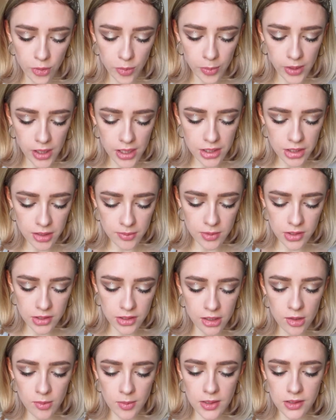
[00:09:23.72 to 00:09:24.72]
blush, I'm just
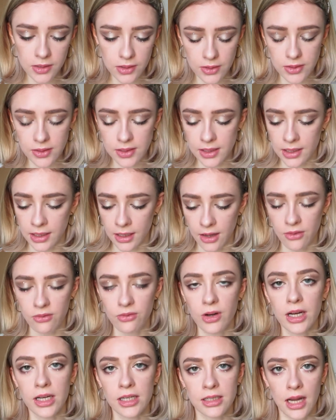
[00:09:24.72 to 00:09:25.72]
going to be using a
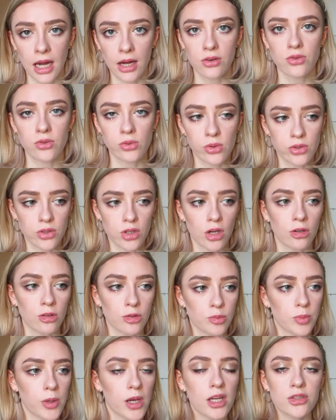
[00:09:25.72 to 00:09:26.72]
very natural
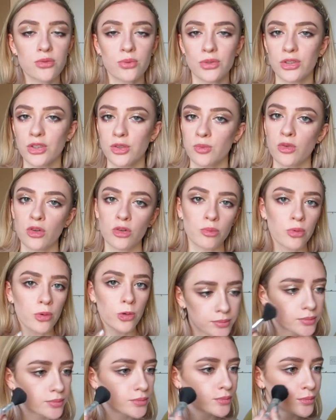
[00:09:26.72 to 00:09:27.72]
toned blush, which is more
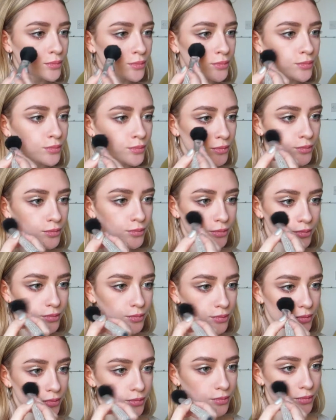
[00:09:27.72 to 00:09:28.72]
bronzy and on the
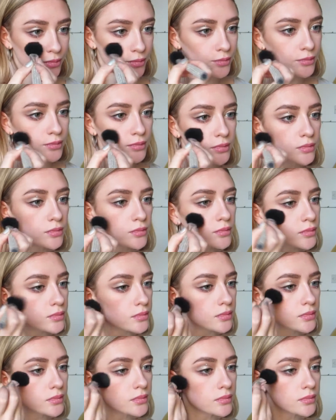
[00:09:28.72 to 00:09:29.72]
neutral side rather
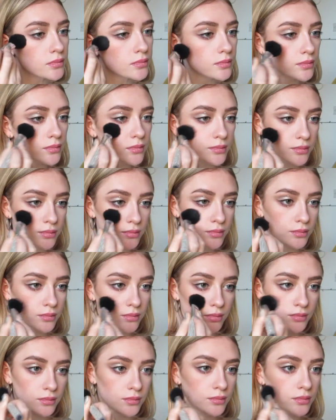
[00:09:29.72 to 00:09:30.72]
than peachy or
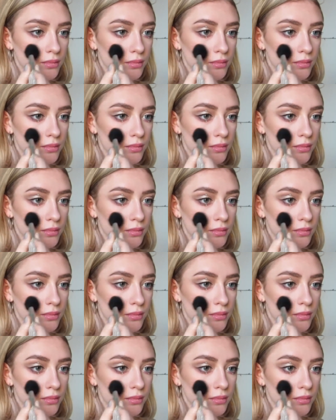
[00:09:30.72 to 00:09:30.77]
pink.